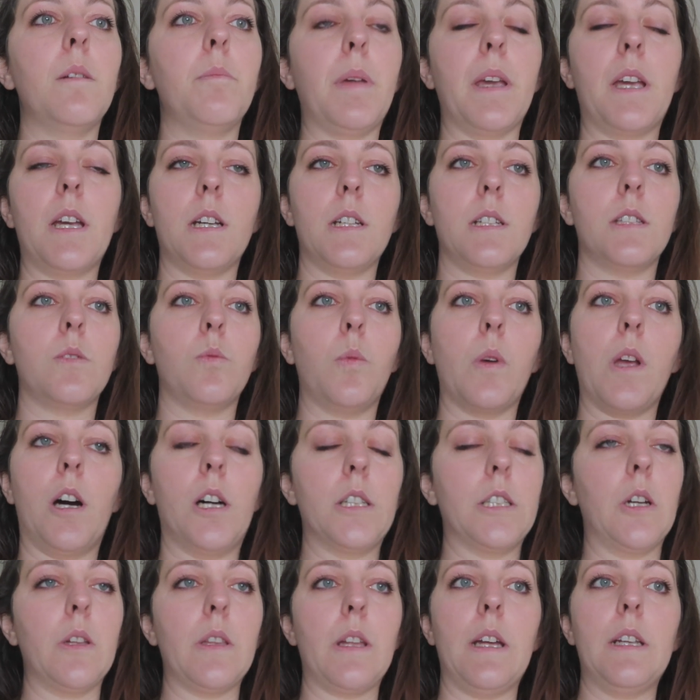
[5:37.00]
Because we
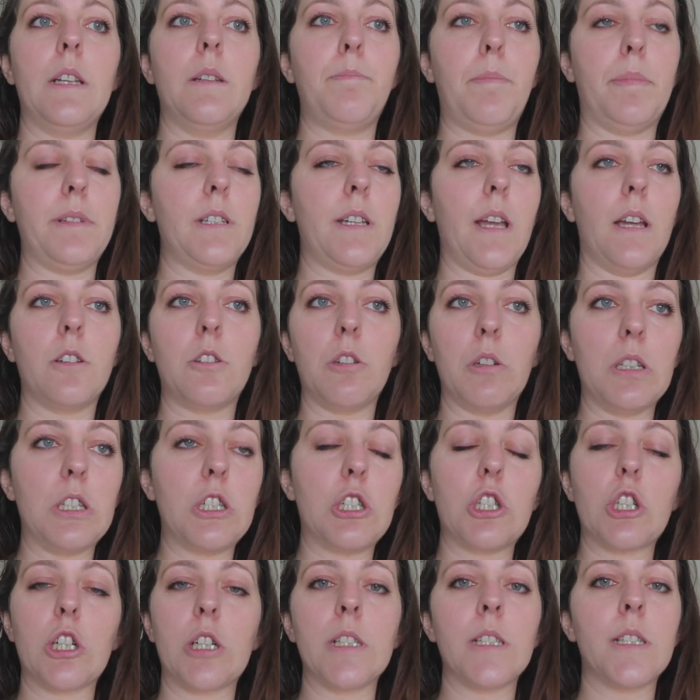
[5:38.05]
all know that dental
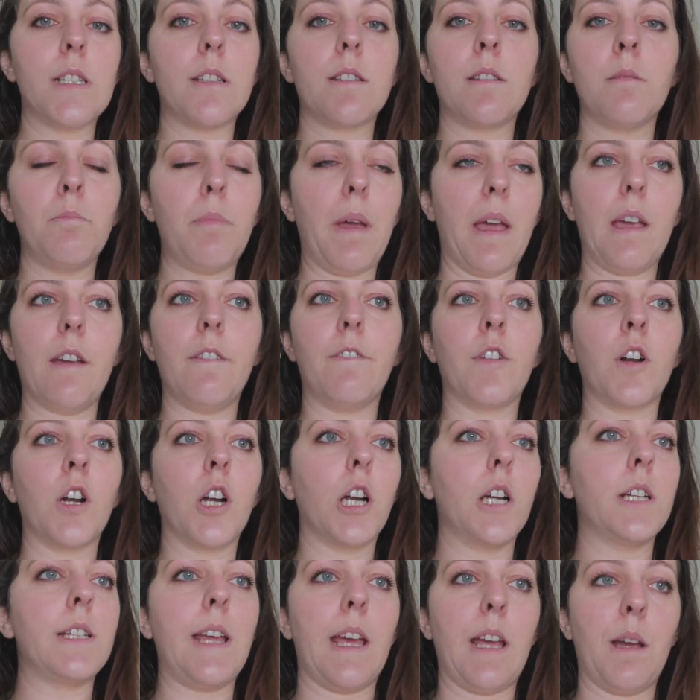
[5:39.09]
insurance doesn't pay
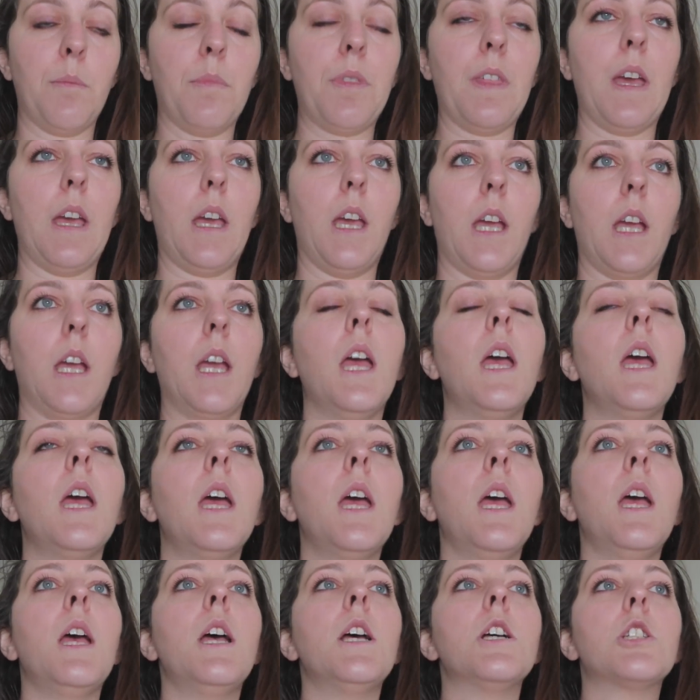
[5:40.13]
for a damn thing.
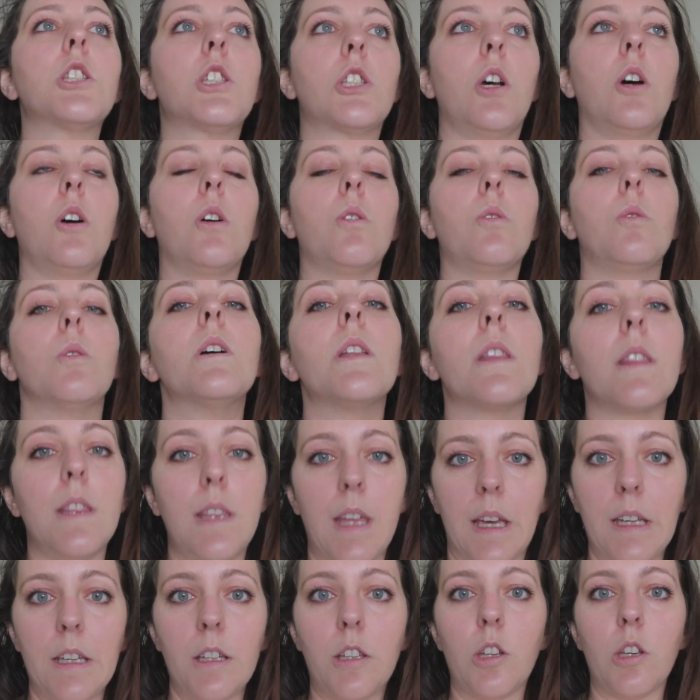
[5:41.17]
So
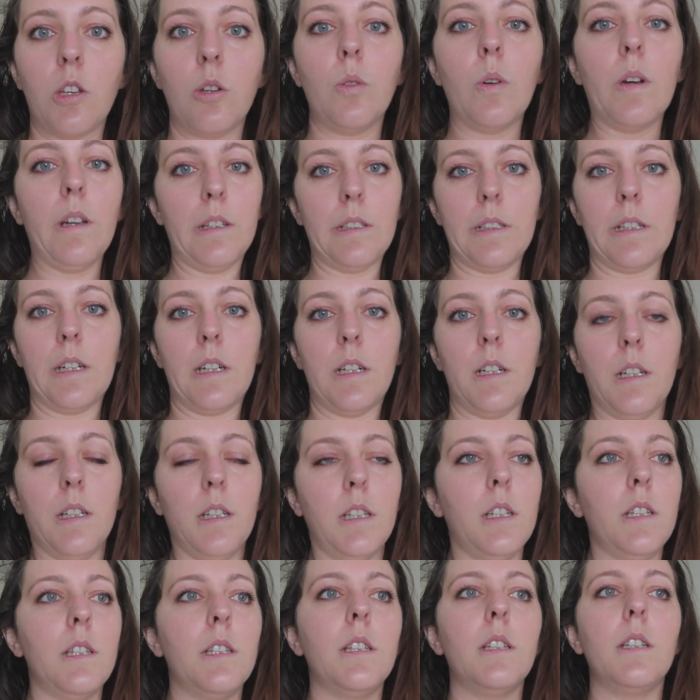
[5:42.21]
thank you, Hilda.
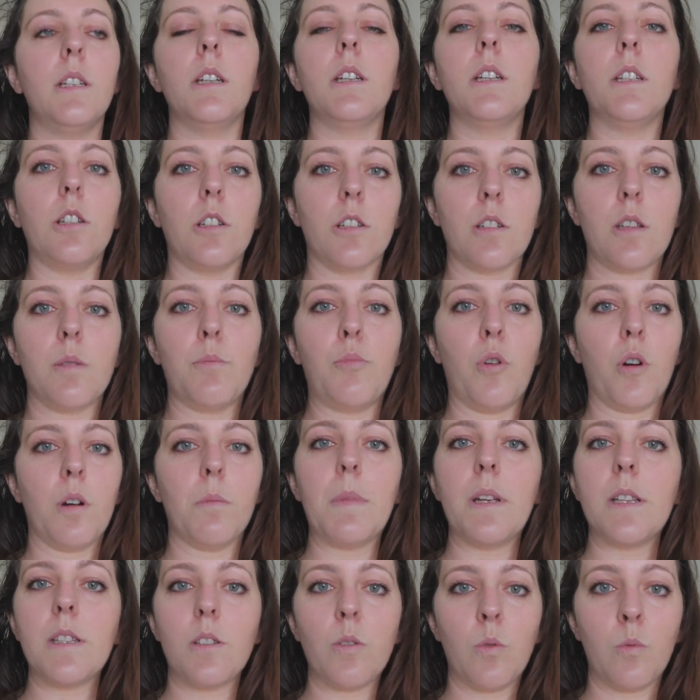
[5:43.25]
Your support
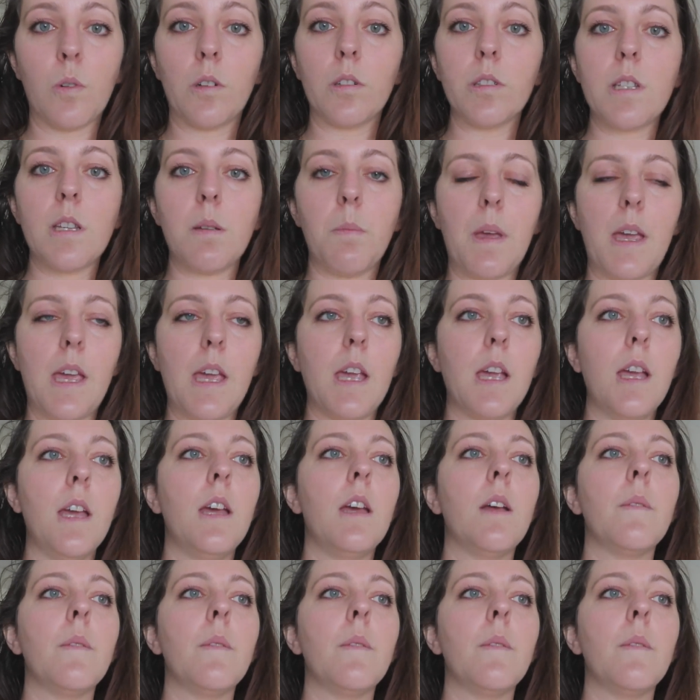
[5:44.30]
means the world to me.